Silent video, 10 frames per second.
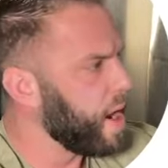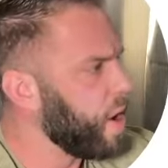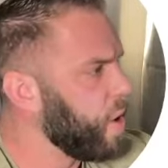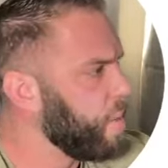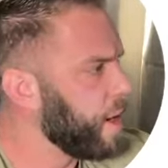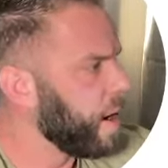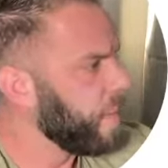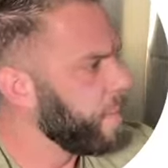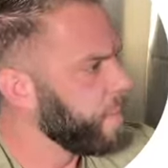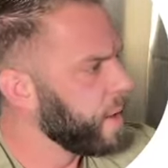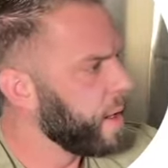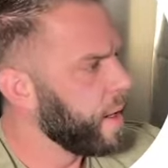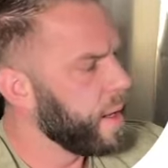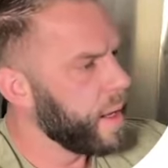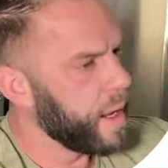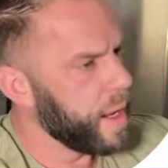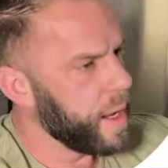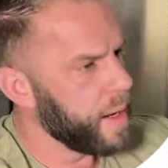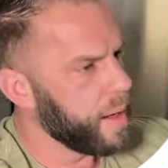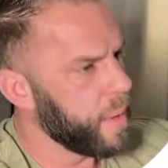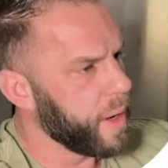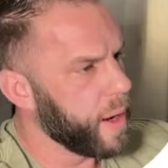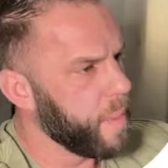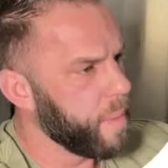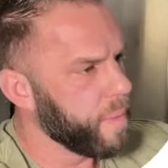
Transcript: home here. And there we go.